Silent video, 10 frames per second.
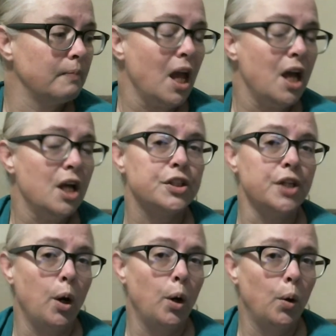
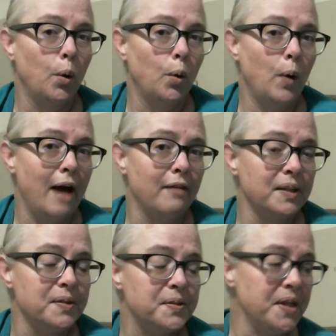So
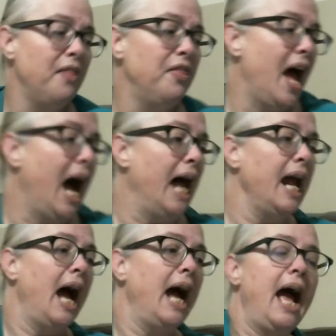having said that,
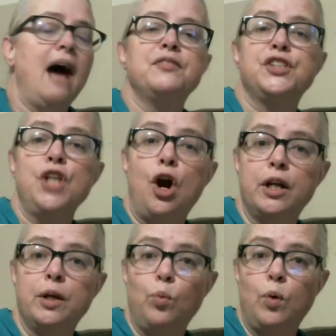I have
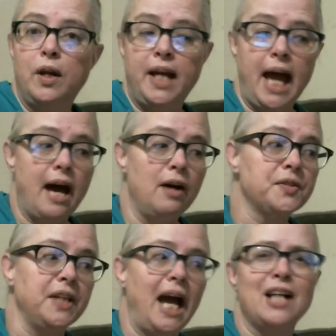started one of the cows.
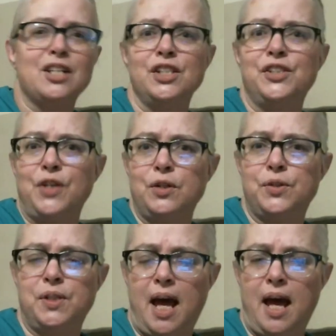It actually starts
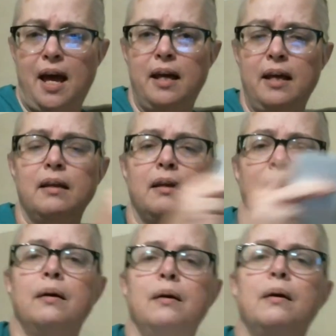today,
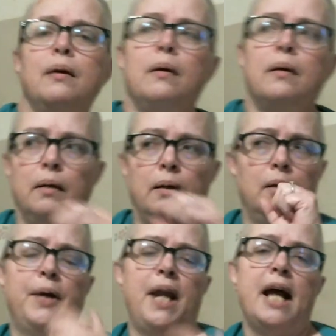
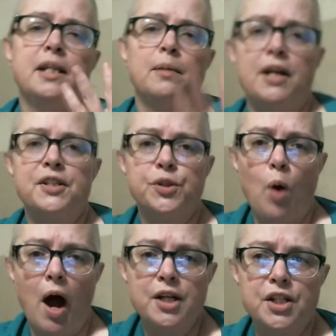but I did my
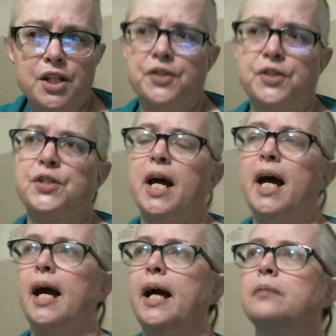swatch
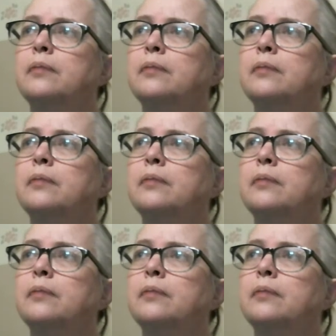yesterday